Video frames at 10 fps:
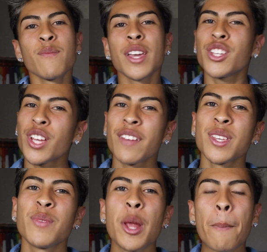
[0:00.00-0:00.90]
Make sure you give
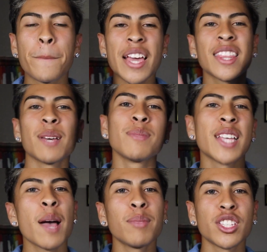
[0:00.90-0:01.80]
this video a big thumbs
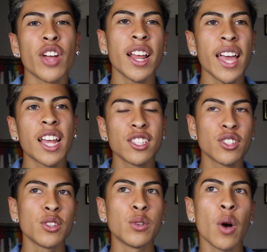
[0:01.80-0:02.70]
up. Let's try to get it
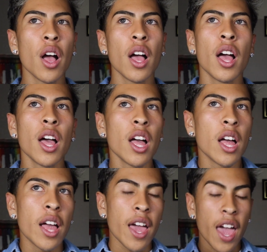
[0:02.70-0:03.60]
to
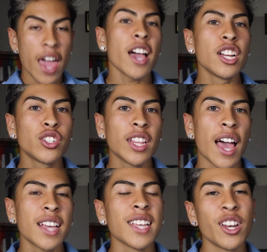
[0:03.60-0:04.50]
800
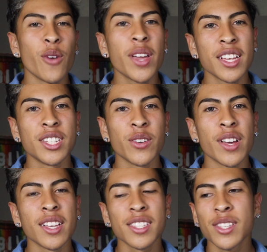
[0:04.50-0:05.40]
likes. I know we can do
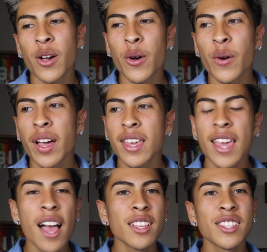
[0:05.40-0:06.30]
it. So
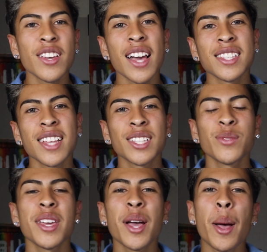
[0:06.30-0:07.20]
yeah, I'll see you guys next
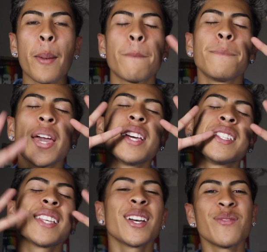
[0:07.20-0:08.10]
week.
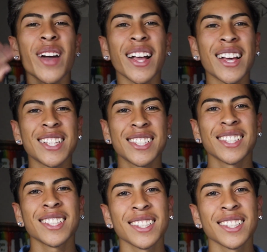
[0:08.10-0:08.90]
Peace. Bye, guys.